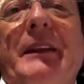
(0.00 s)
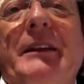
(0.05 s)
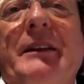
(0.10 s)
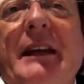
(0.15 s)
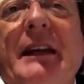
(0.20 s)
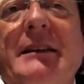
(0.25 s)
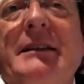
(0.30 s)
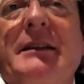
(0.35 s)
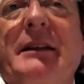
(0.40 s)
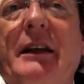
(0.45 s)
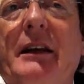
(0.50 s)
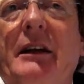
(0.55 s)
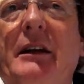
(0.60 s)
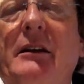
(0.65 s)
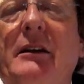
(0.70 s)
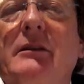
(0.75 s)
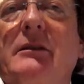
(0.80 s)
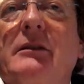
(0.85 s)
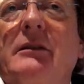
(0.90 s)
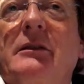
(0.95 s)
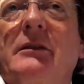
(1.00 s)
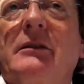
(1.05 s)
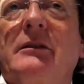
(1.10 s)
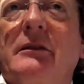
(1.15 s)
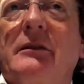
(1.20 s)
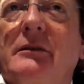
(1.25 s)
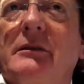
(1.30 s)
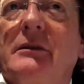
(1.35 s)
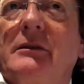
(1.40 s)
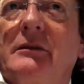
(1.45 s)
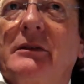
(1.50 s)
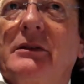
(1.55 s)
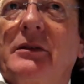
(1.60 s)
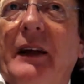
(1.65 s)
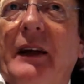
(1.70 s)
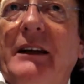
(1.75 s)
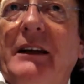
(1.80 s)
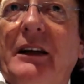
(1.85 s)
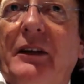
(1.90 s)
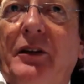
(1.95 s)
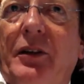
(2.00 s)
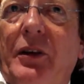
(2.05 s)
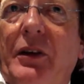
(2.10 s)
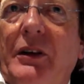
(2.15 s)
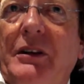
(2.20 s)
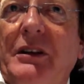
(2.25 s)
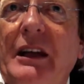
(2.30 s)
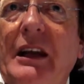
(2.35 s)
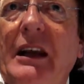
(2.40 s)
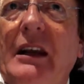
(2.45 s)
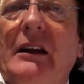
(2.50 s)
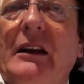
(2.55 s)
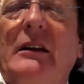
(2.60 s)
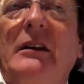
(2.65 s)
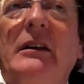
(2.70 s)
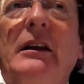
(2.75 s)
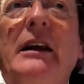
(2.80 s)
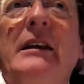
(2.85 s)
This year 2013